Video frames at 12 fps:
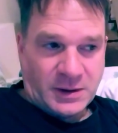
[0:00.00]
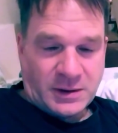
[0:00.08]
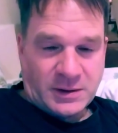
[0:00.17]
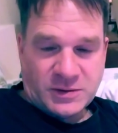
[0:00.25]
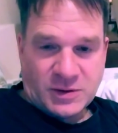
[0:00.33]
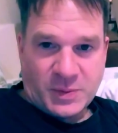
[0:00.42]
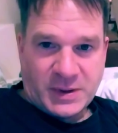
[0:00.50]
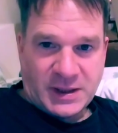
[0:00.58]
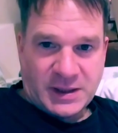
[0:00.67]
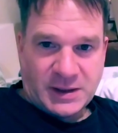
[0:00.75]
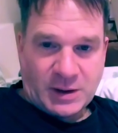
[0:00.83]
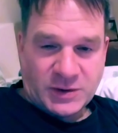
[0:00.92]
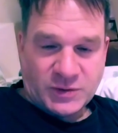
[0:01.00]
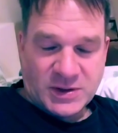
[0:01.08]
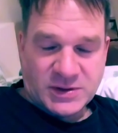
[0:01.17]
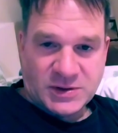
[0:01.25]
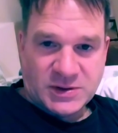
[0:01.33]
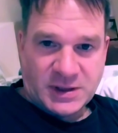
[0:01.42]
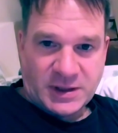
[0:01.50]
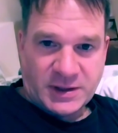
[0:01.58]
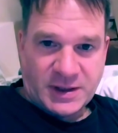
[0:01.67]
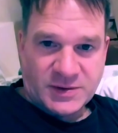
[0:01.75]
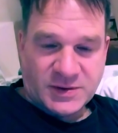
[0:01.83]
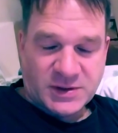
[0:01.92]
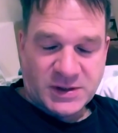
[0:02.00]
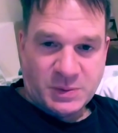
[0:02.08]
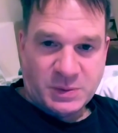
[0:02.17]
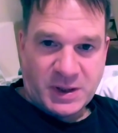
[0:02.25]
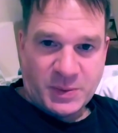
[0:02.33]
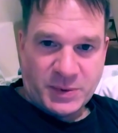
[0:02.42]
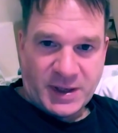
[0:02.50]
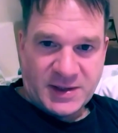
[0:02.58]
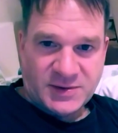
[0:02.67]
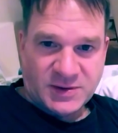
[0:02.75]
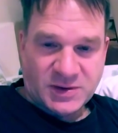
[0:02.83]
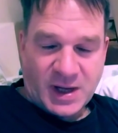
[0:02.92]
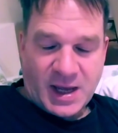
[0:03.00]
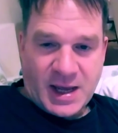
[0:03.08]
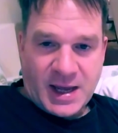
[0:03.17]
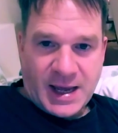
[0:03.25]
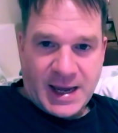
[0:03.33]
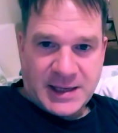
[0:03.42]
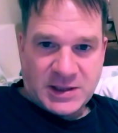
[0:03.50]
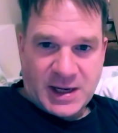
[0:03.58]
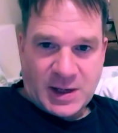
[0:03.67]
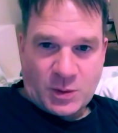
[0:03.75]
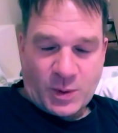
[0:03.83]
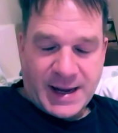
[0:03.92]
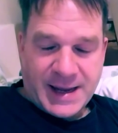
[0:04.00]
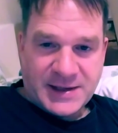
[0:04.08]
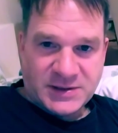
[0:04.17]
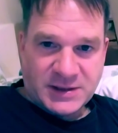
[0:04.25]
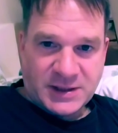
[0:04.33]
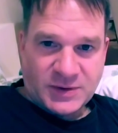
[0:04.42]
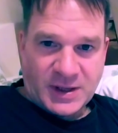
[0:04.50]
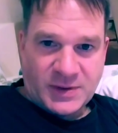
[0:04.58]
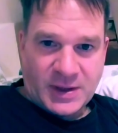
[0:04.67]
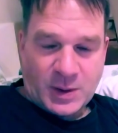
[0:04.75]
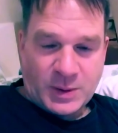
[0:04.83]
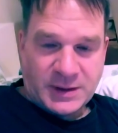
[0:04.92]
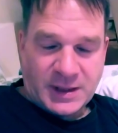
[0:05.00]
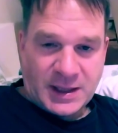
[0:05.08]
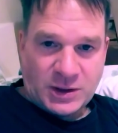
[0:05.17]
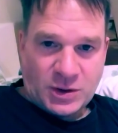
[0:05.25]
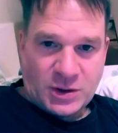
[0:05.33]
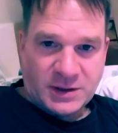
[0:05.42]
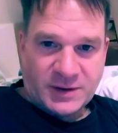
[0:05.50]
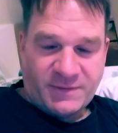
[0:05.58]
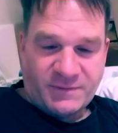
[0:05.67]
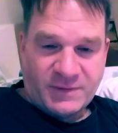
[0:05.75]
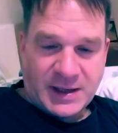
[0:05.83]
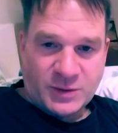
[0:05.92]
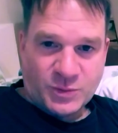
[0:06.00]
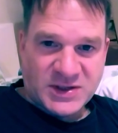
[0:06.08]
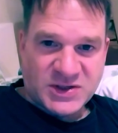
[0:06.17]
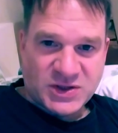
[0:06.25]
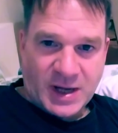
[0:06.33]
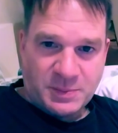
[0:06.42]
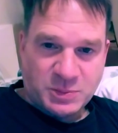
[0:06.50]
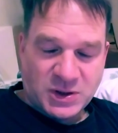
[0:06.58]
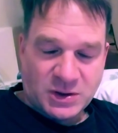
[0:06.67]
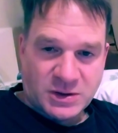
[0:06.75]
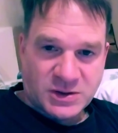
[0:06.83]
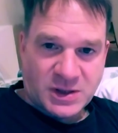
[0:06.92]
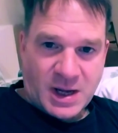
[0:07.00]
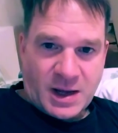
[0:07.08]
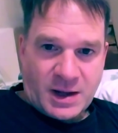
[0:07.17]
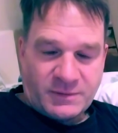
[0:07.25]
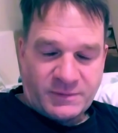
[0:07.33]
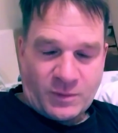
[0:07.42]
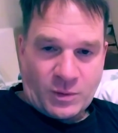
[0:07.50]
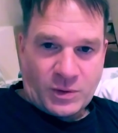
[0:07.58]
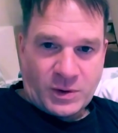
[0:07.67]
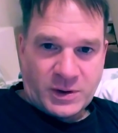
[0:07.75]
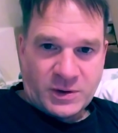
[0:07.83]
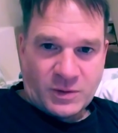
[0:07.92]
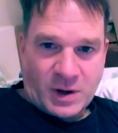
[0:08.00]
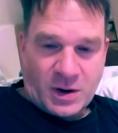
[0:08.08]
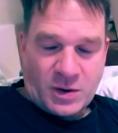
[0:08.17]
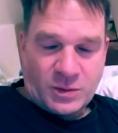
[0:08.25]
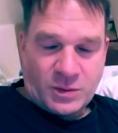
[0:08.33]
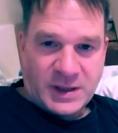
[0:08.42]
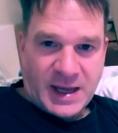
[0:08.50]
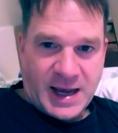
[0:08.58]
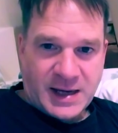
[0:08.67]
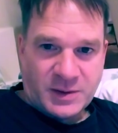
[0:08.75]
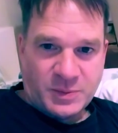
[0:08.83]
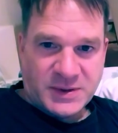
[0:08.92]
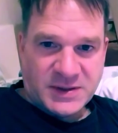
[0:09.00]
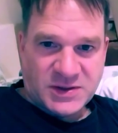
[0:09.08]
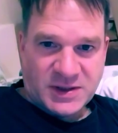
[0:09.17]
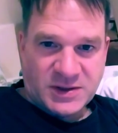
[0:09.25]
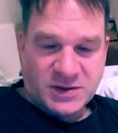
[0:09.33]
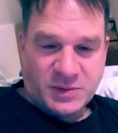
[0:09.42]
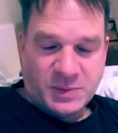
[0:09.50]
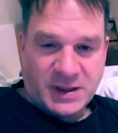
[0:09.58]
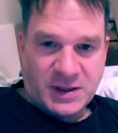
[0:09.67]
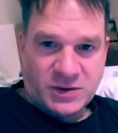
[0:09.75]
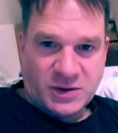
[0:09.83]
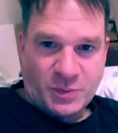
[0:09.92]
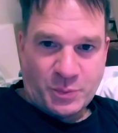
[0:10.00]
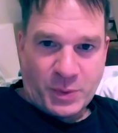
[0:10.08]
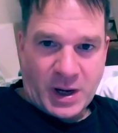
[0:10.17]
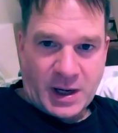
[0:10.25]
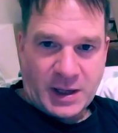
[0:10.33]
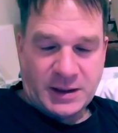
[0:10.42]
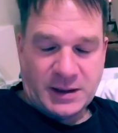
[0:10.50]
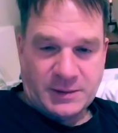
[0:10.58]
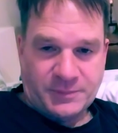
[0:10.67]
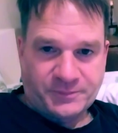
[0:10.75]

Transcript: so many countries and still is in so many places, and yet why is it that they, when they look, they find receptors for your own cannabis system in your body?